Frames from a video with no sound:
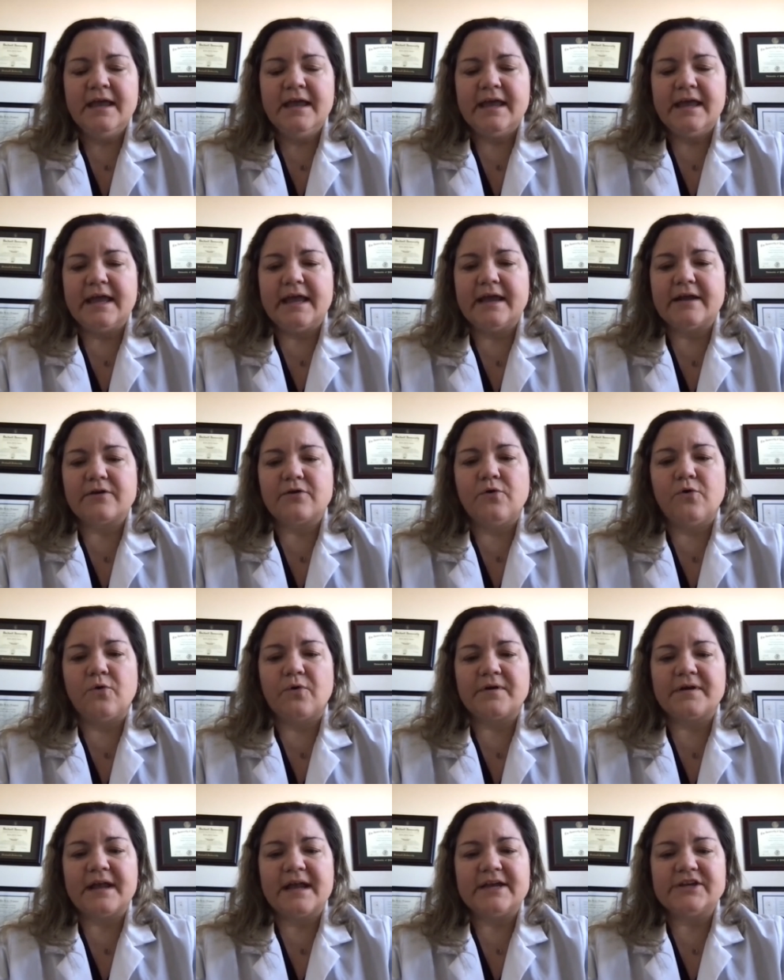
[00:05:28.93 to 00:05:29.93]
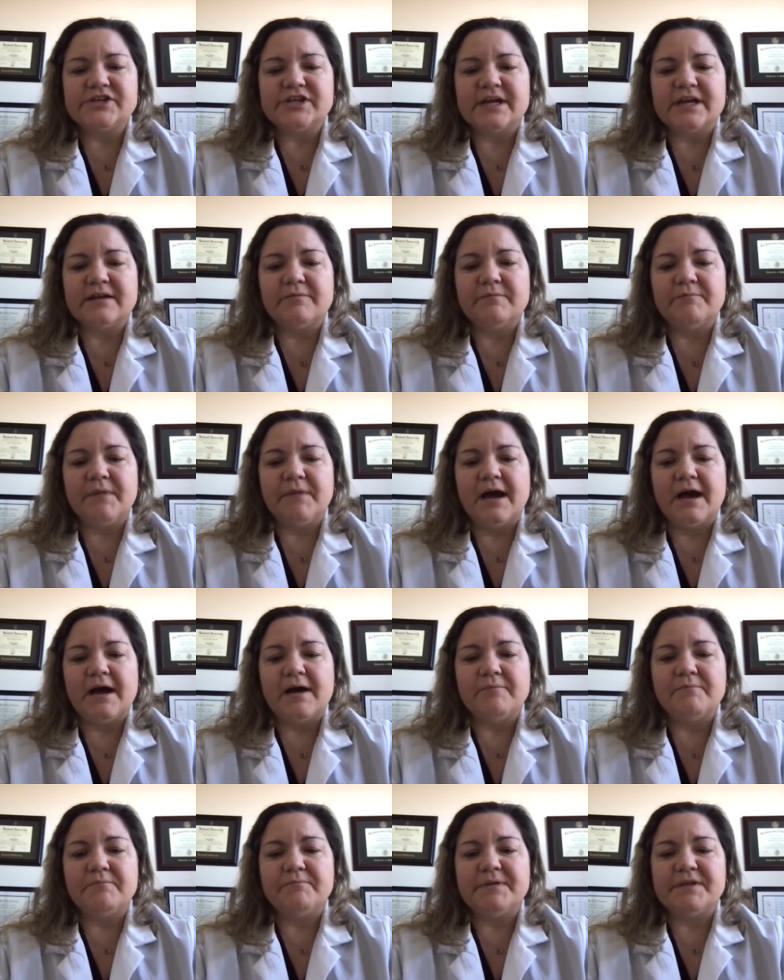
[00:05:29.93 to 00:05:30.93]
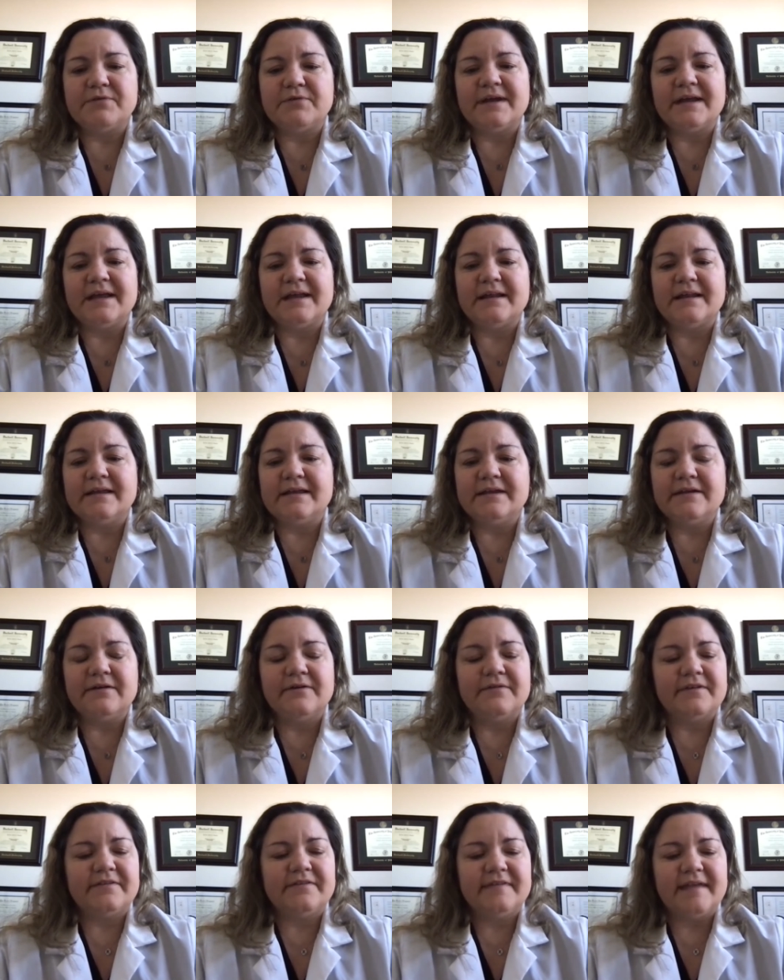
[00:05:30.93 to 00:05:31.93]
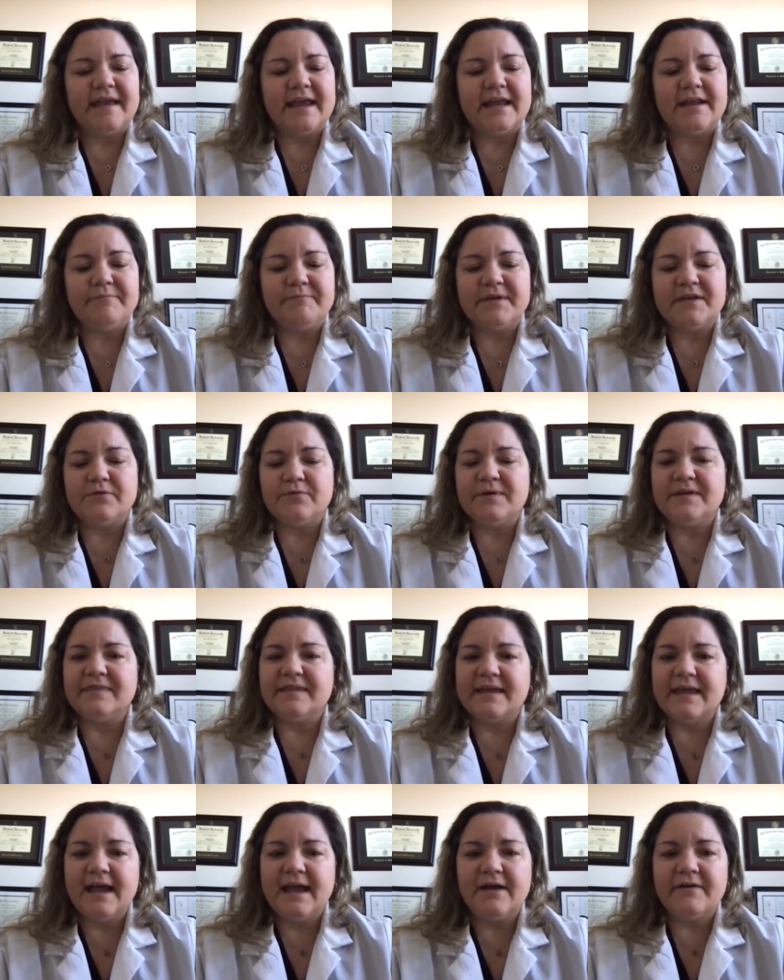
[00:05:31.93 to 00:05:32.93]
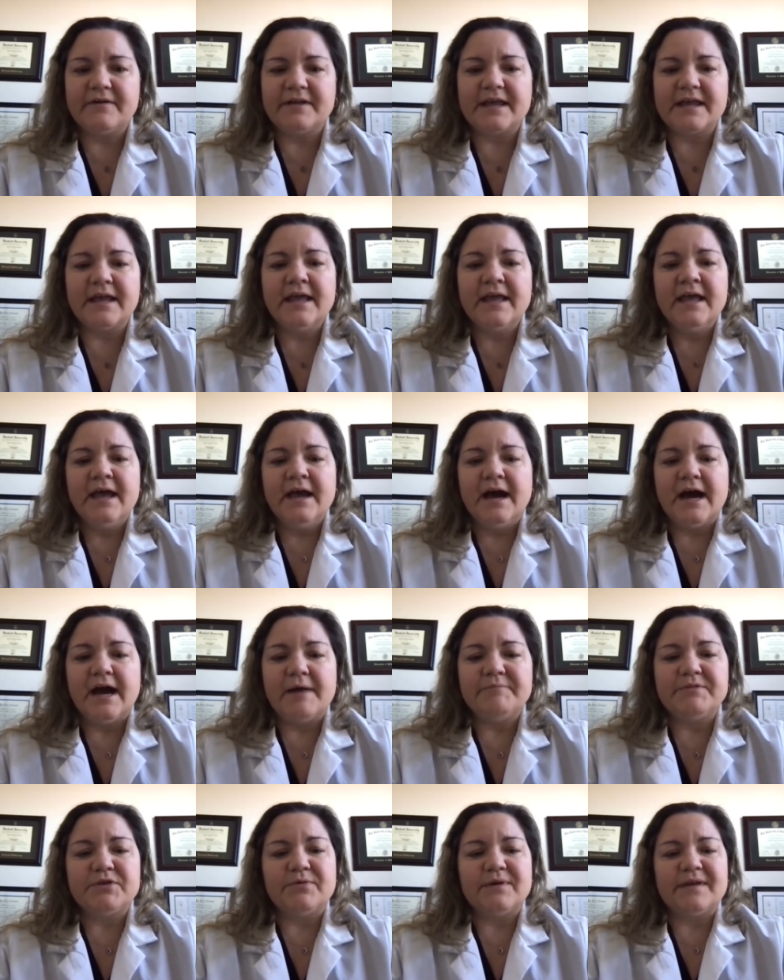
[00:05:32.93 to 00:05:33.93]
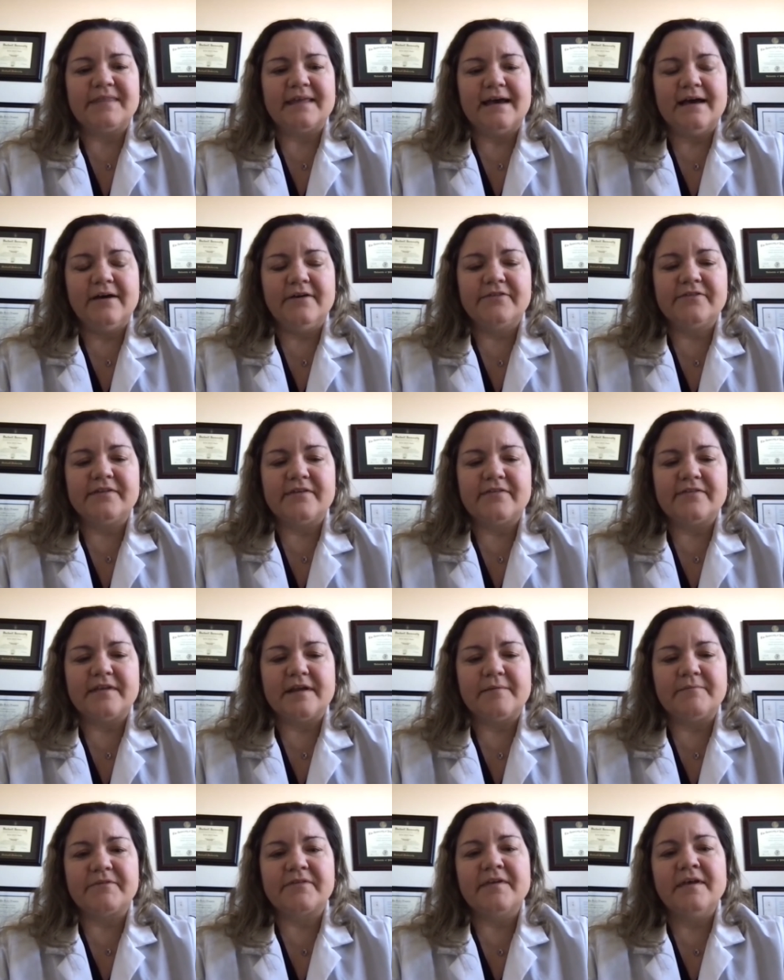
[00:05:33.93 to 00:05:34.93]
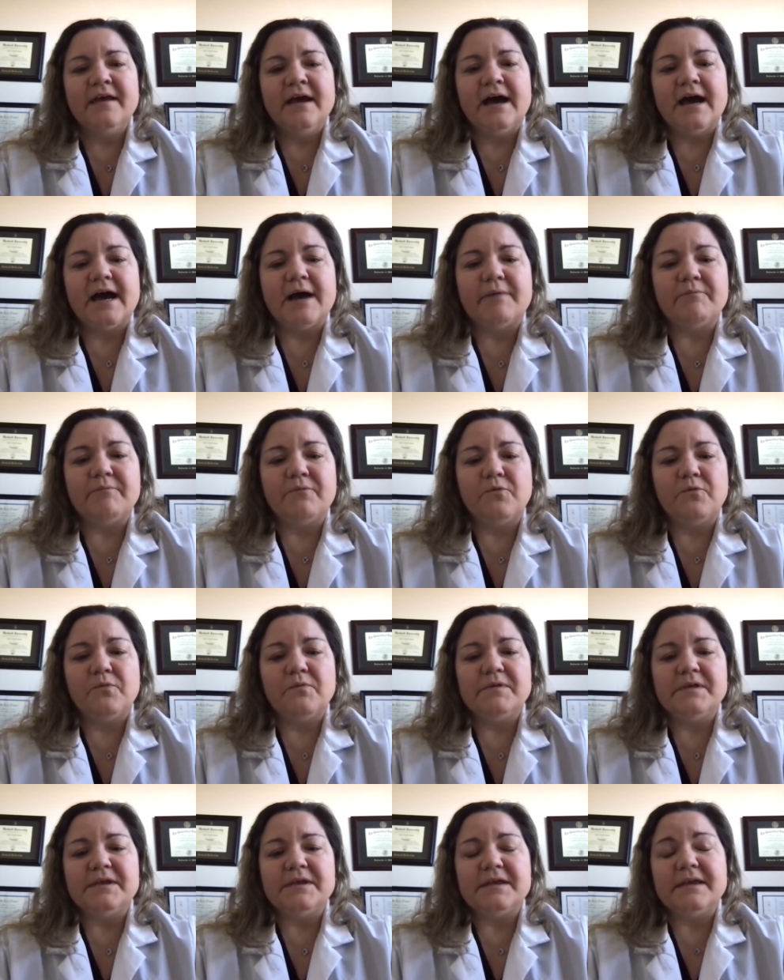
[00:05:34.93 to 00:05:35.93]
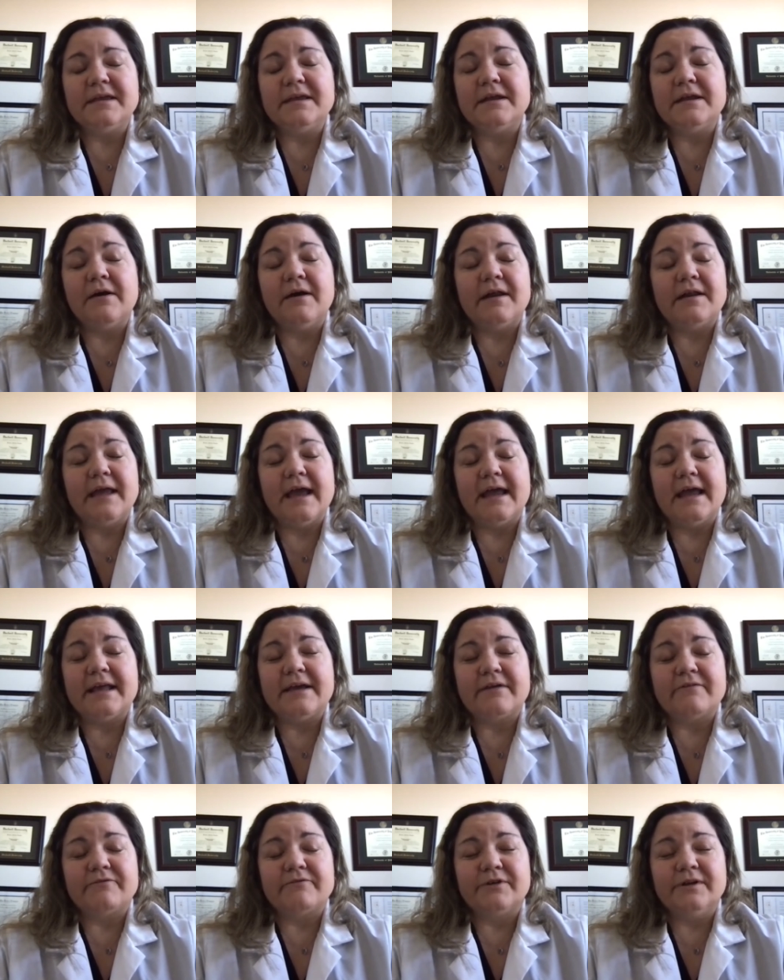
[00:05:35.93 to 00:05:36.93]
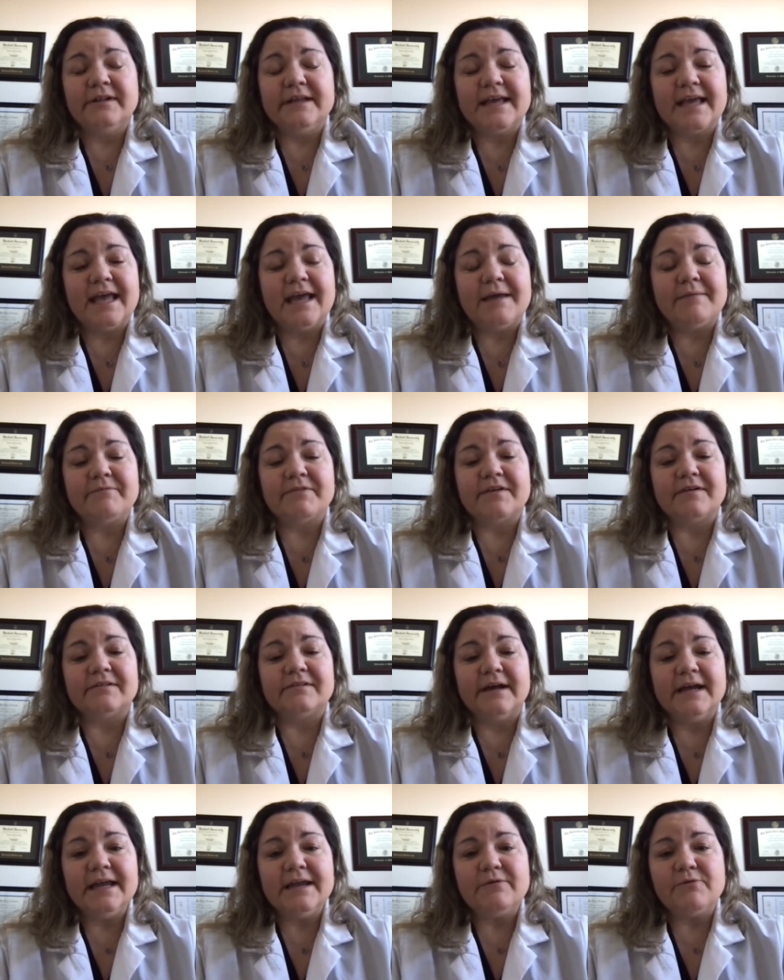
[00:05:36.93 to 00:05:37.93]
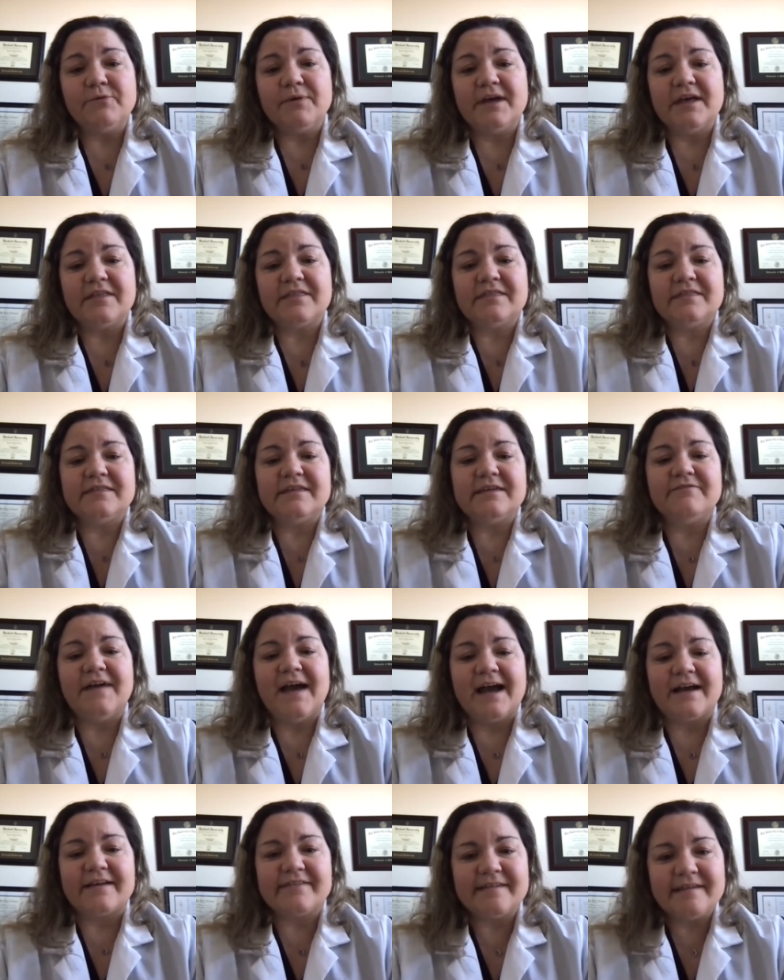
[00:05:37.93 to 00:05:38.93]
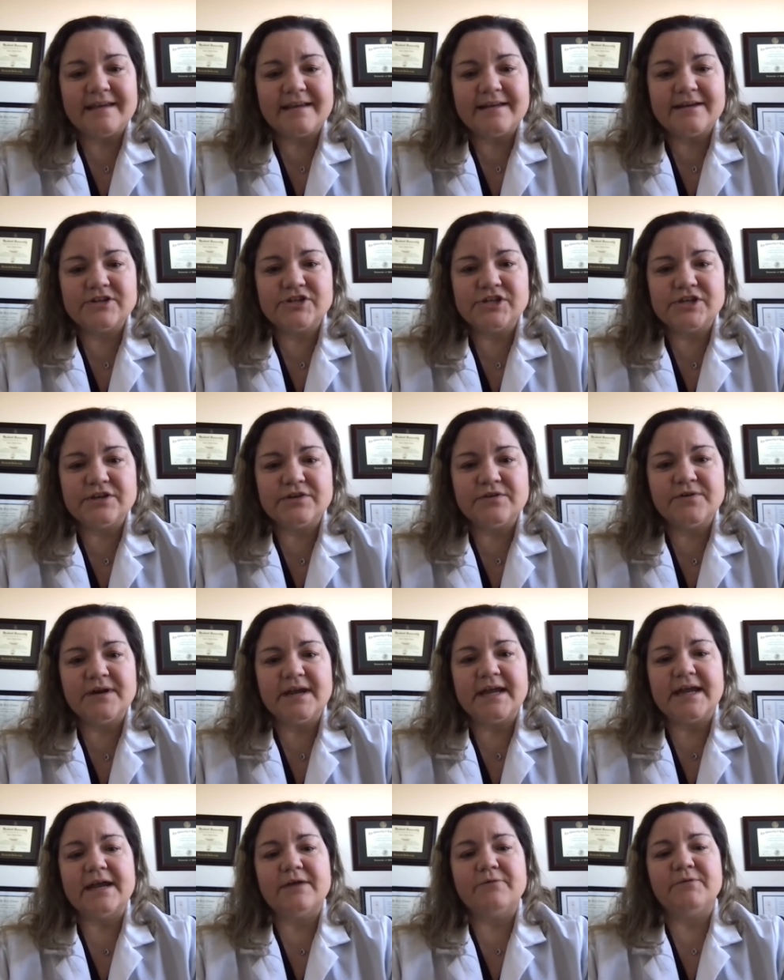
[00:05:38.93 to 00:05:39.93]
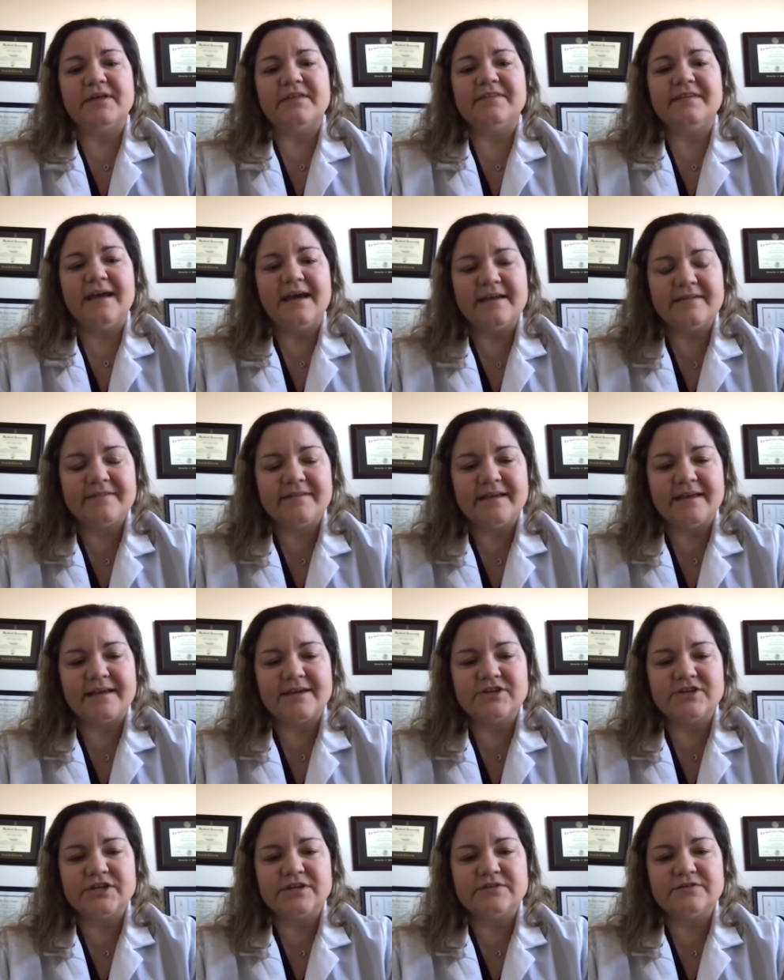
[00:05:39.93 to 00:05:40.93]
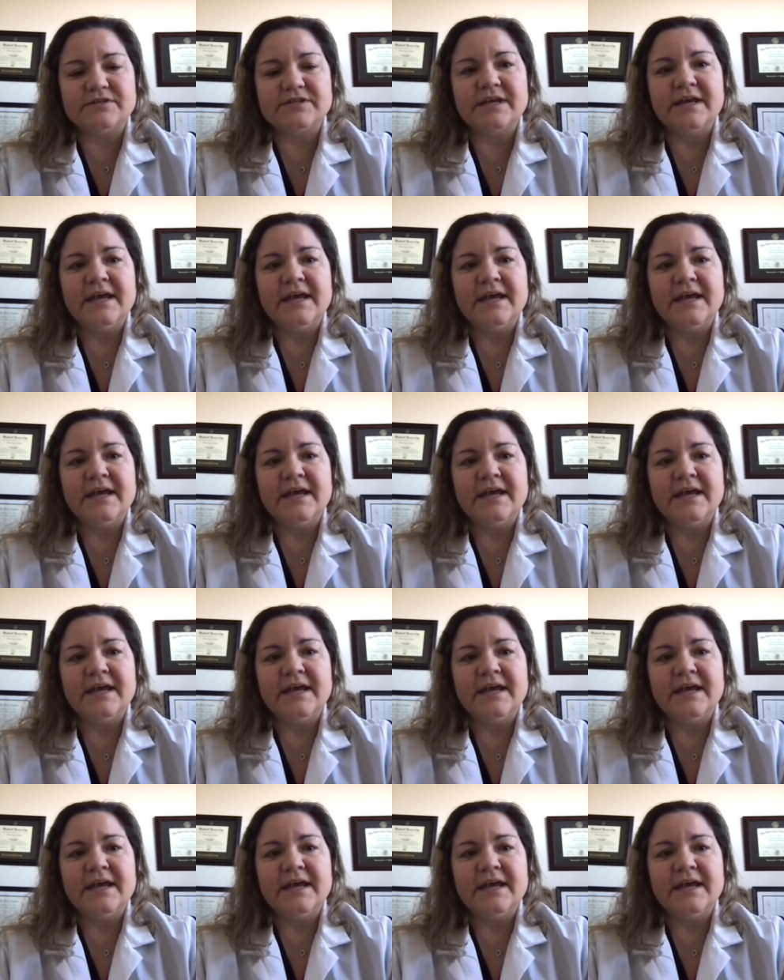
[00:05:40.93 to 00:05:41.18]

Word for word: and coordination uh, between you know the state between the county uh, between the health systems um, you know and, and it really came to light with the vaccine issue and with testing issues